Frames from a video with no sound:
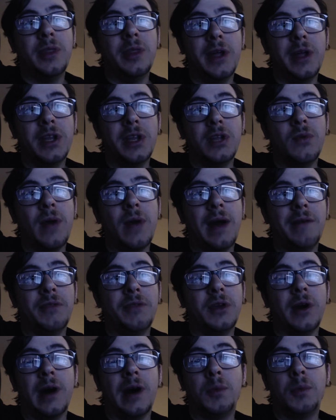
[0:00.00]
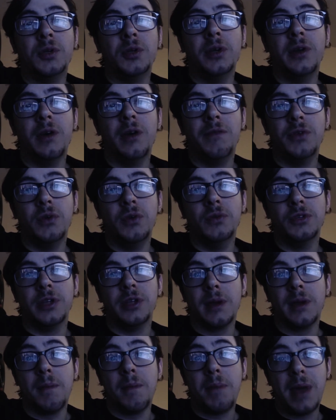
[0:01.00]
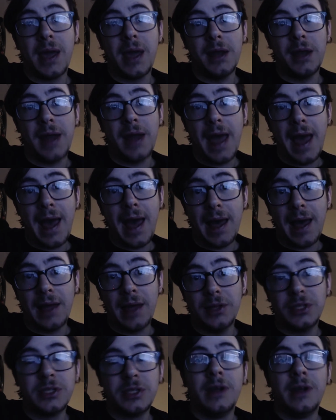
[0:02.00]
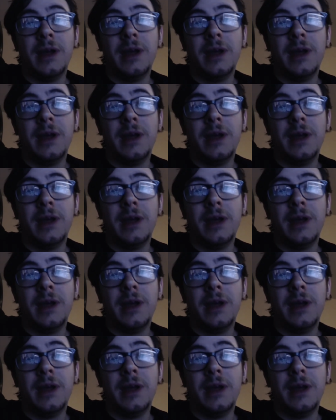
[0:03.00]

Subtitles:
then you have the option of using paid ads.